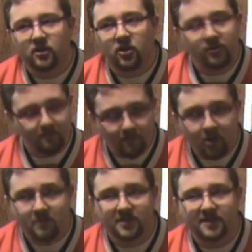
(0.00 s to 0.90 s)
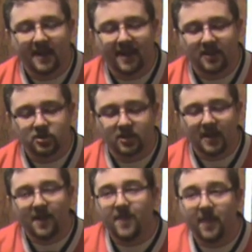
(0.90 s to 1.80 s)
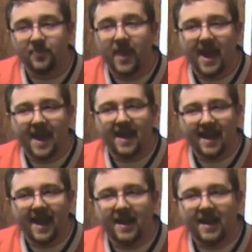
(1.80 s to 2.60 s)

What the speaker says: called the Marmoset engine that they